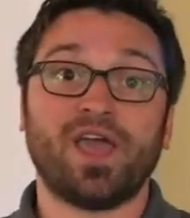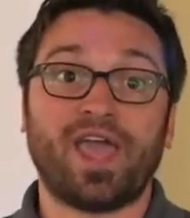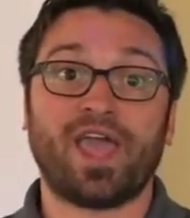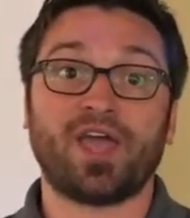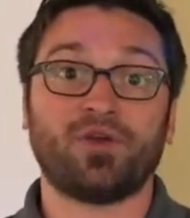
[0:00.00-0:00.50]

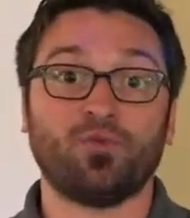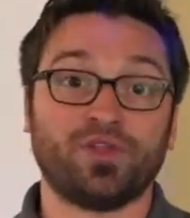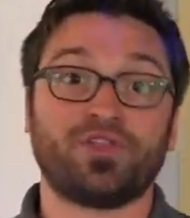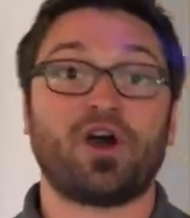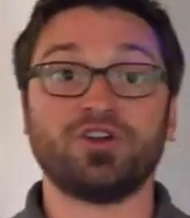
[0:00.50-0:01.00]
And
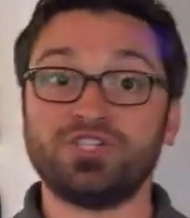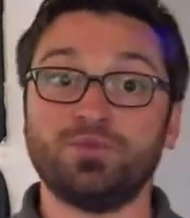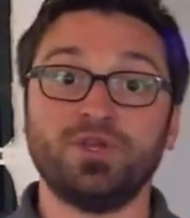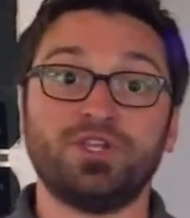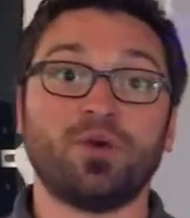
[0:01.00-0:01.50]
with the
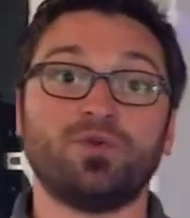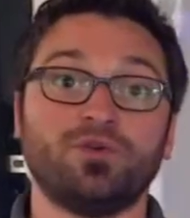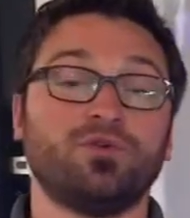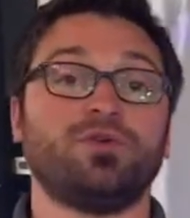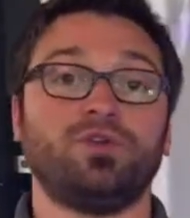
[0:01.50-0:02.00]

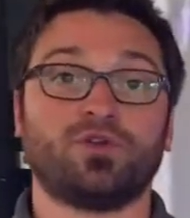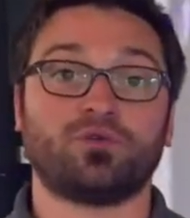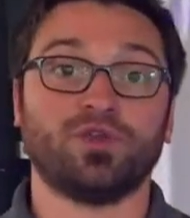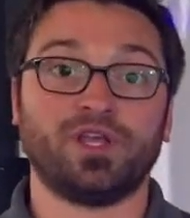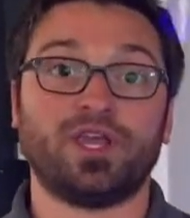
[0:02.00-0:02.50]
RGBW, you can
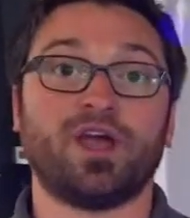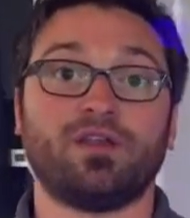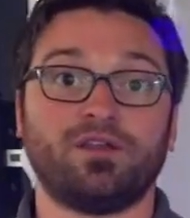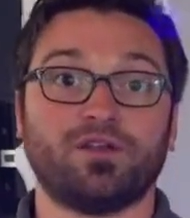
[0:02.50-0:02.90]
really get